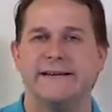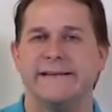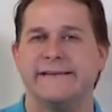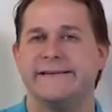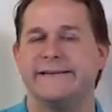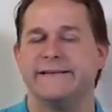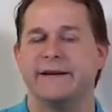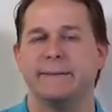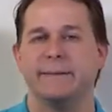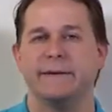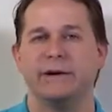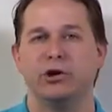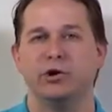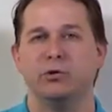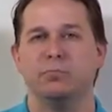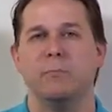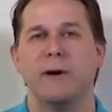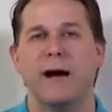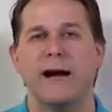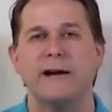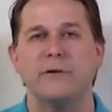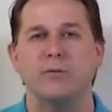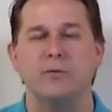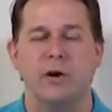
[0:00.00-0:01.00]
It's something you
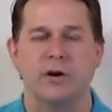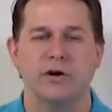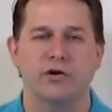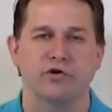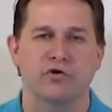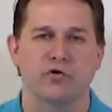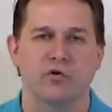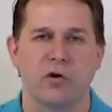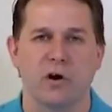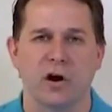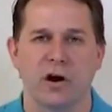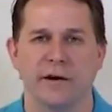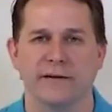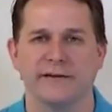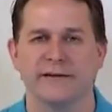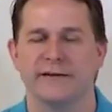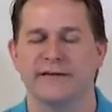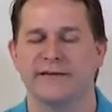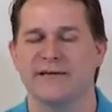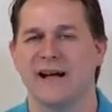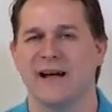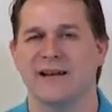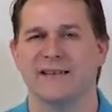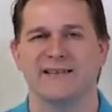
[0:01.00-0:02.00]
might run across.
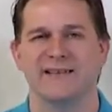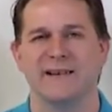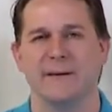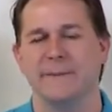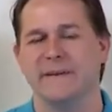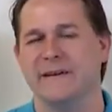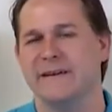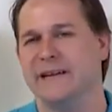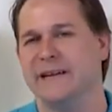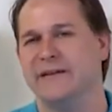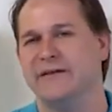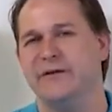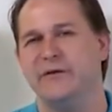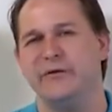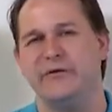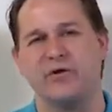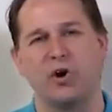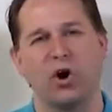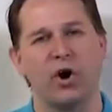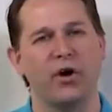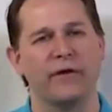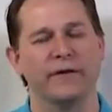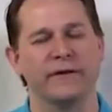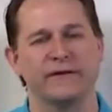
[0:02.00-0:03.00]
It's not something that's used
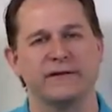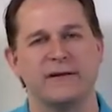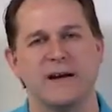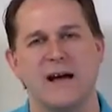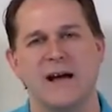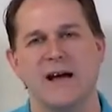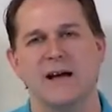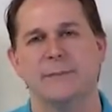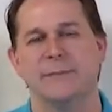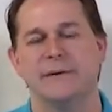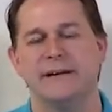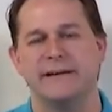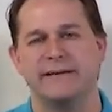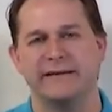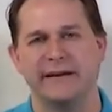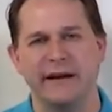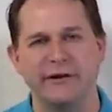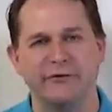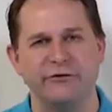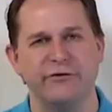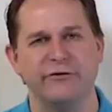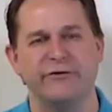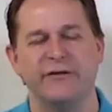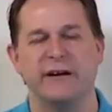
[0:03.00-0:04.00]
all the time, but it's
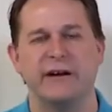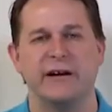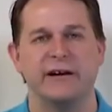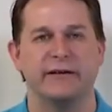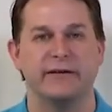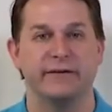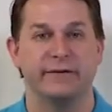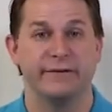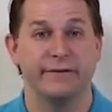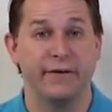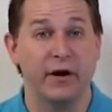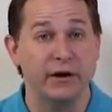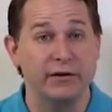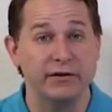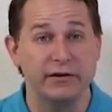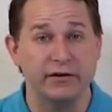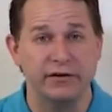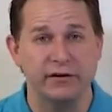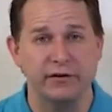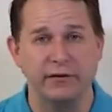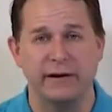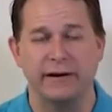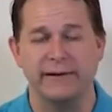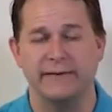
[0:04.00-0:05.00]
interesting. It's fun to
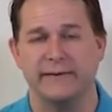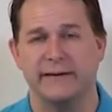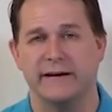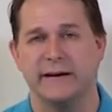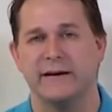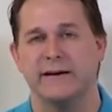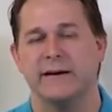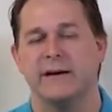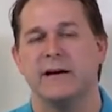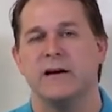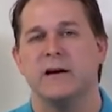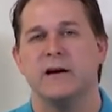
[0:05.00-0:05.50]
do, I think.